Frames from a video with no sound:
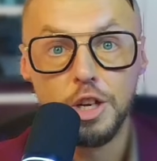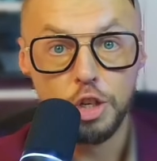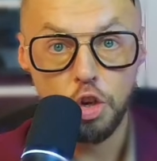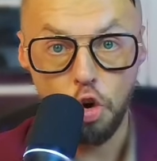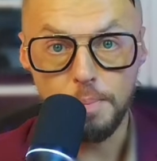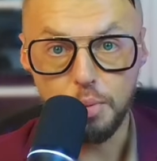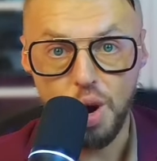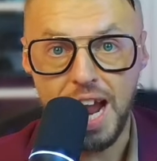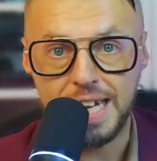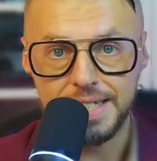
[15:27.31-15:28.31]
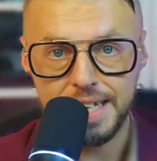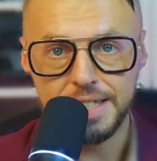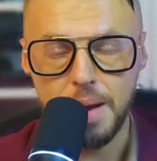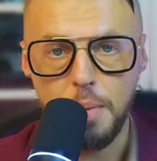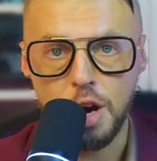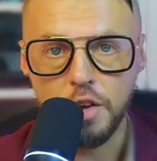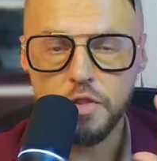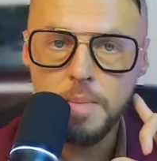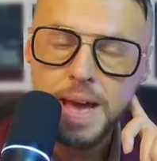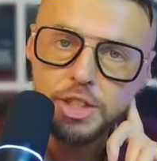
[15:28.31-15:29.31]
Your price is a part of
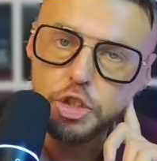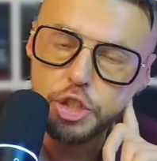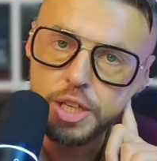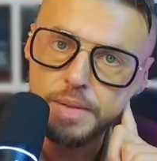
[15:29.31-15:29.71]
your messaging.